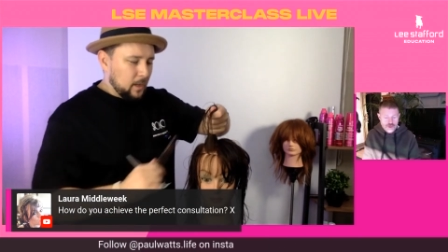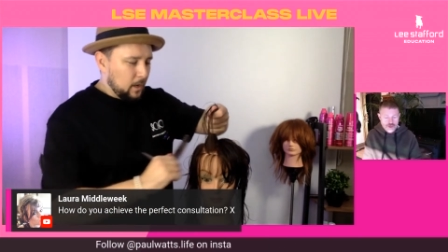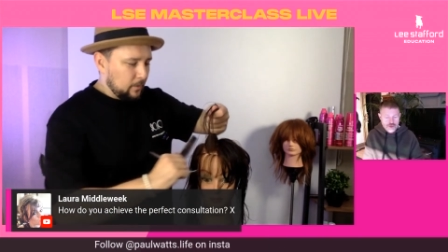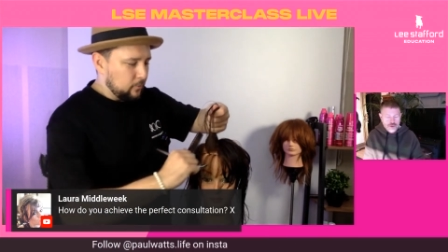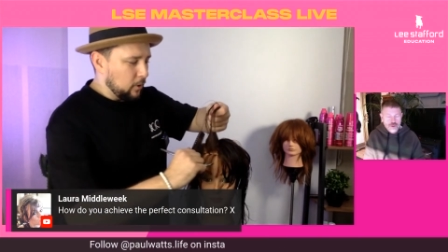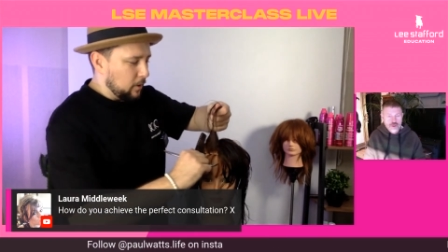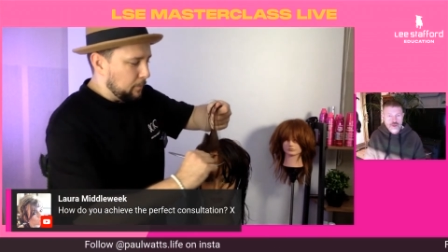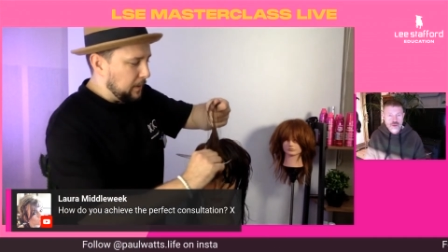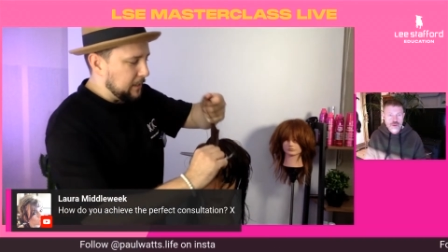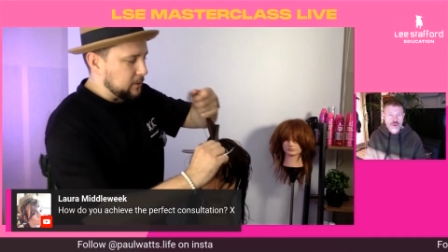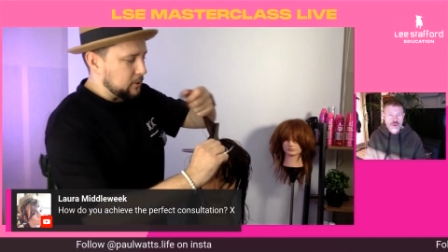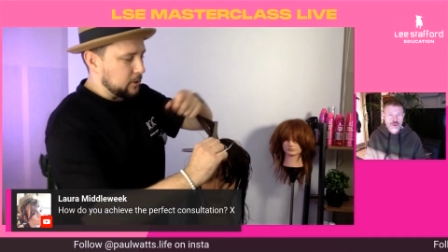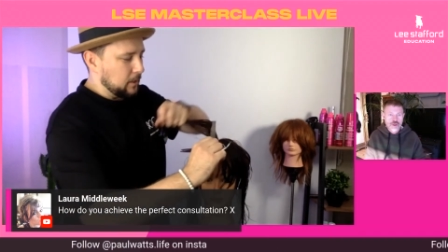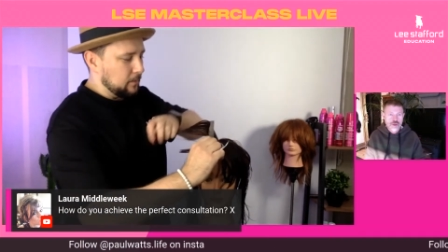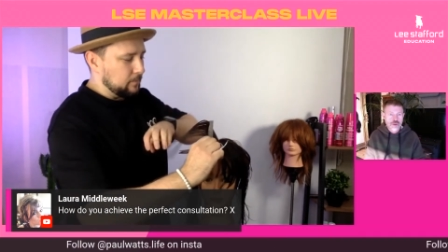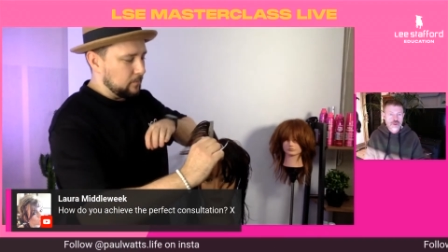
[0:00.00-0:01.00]
I've got a
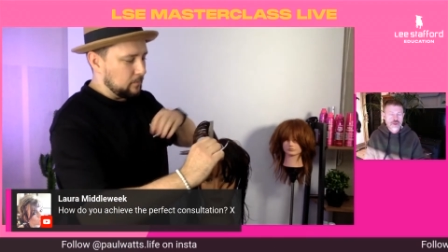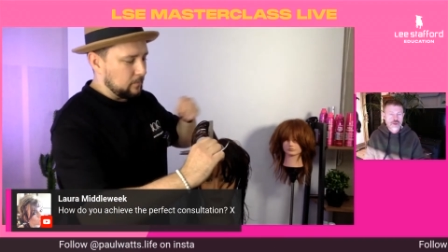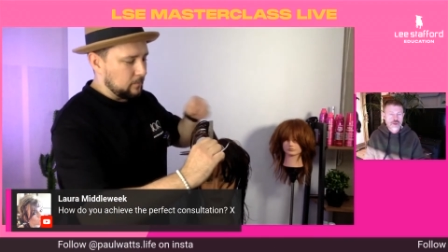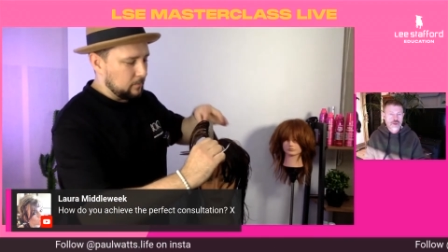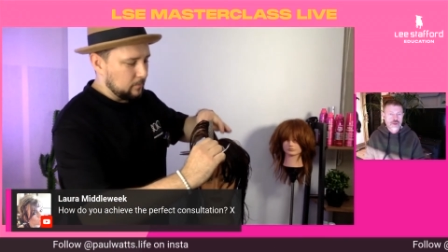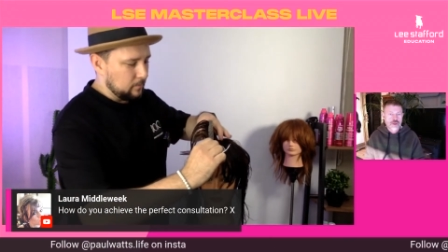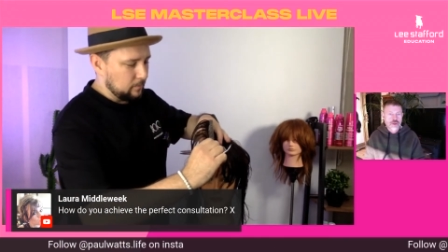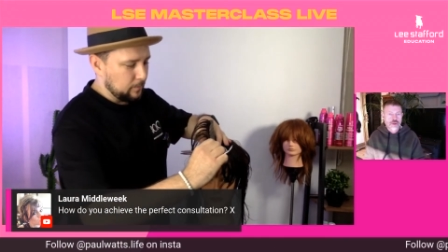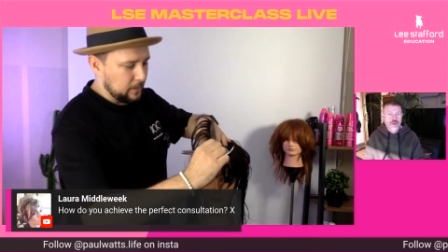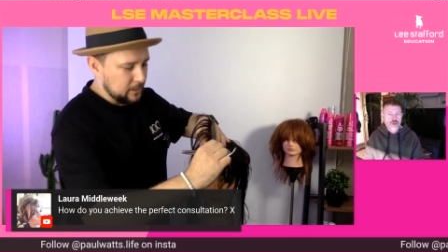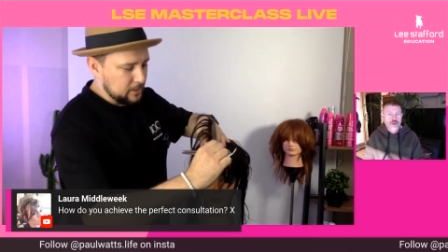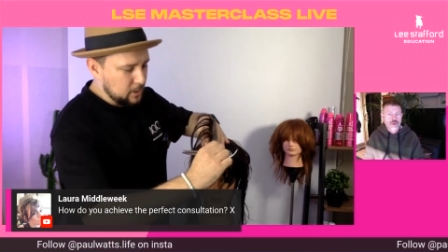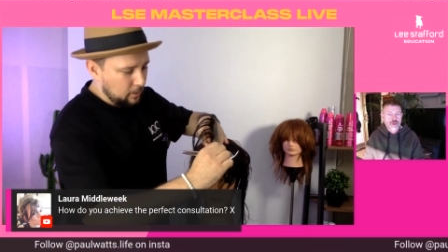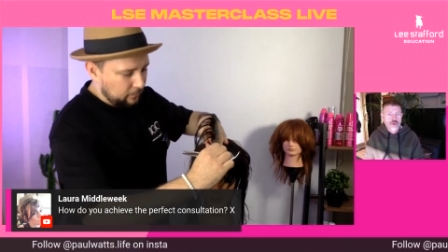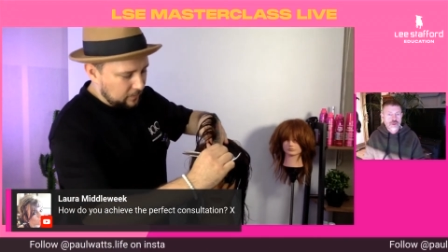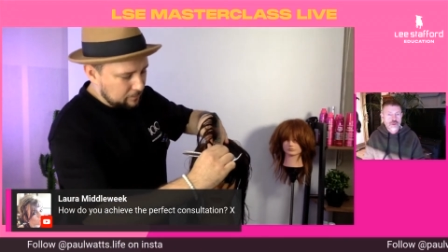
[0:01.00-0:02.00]
picture, but there's
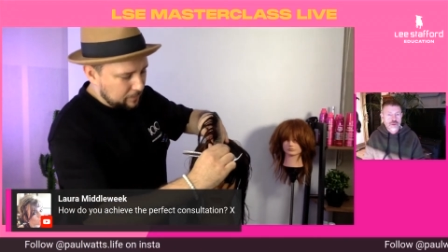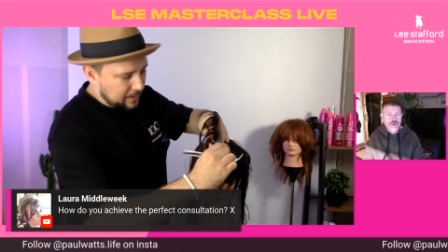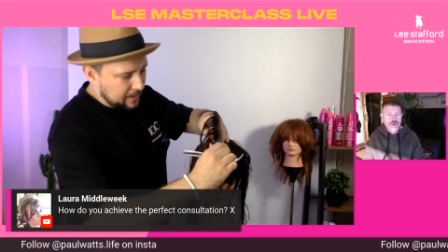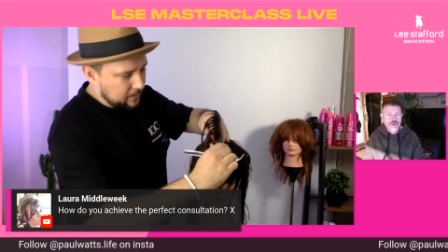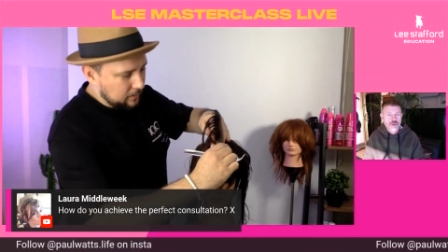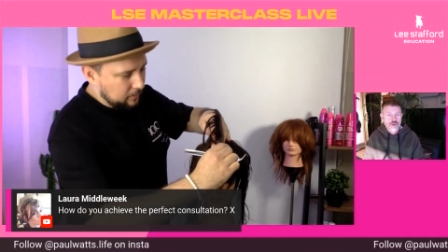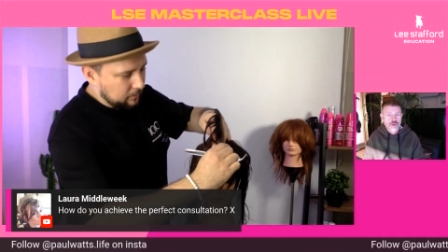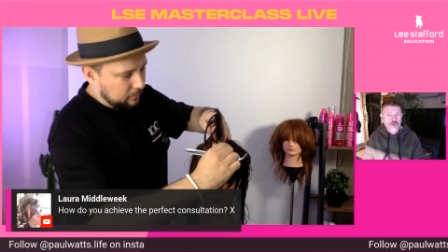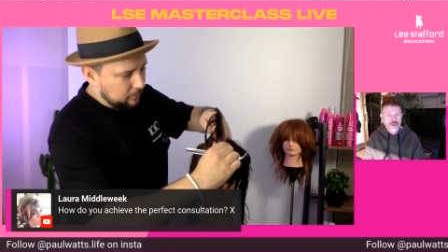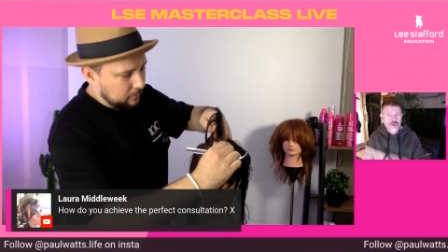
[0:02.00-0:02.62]
nothing better.